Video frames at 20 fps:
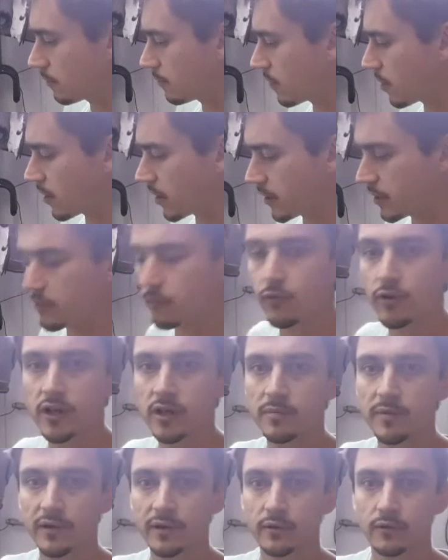my
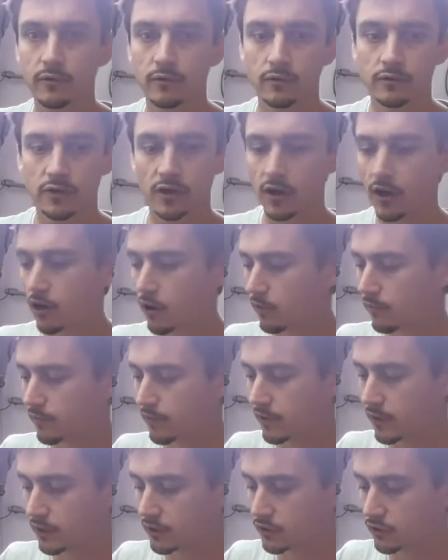rebuild of
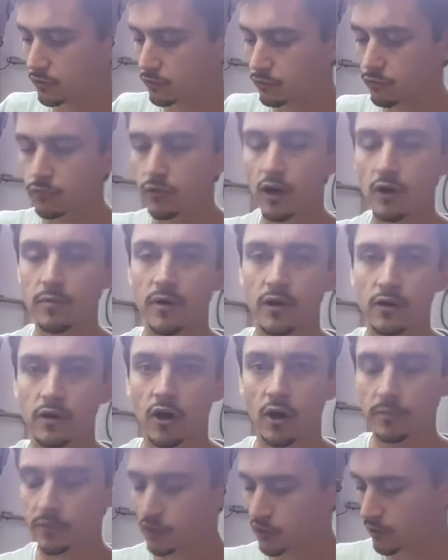this
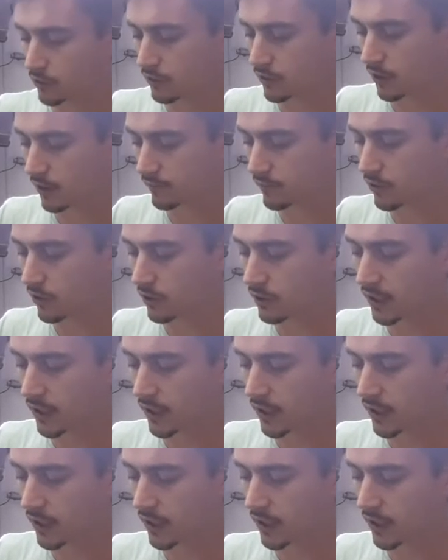Robocop suit that I've got.